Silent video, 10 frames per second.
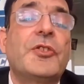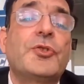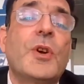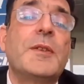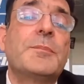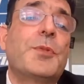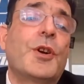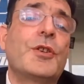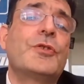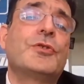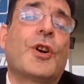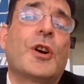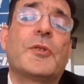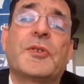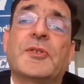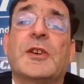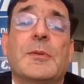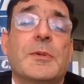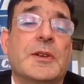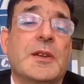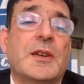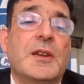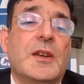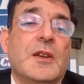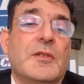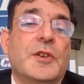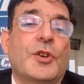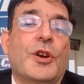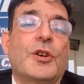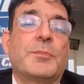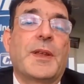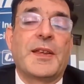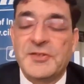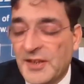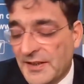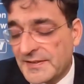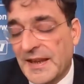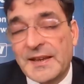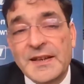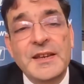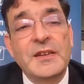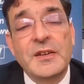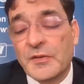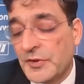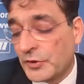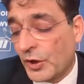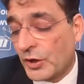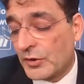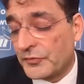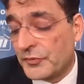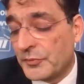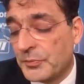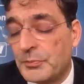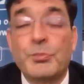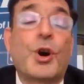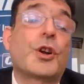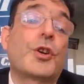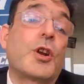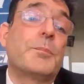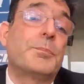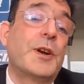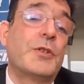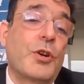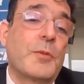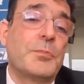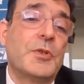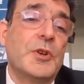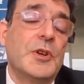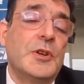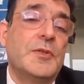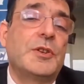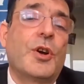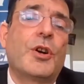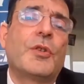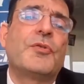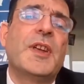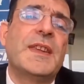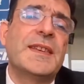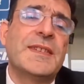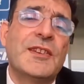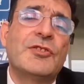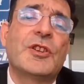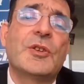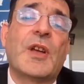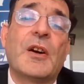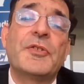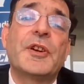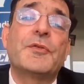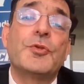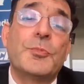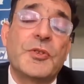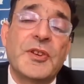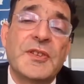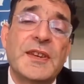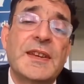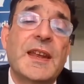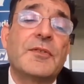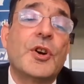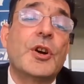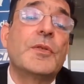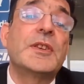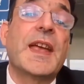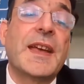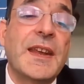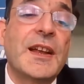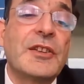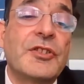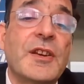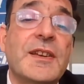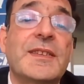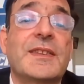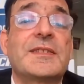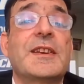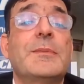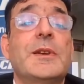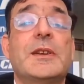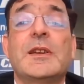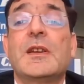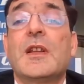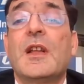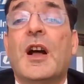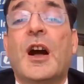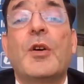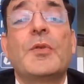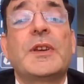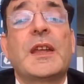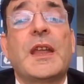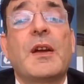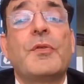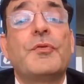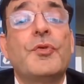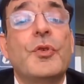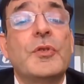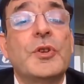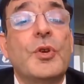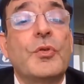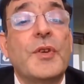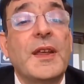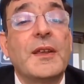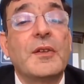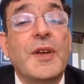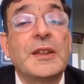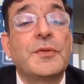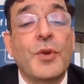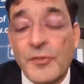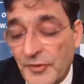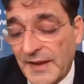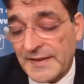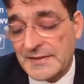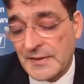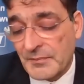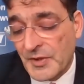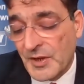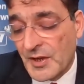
It is so important to talk of sustainability. We talk of plastic recycling. We talk of more crop per drop. We talk of various initiatives, how the food processing can work with agriculture in sustainability, how we can have wealth from waste,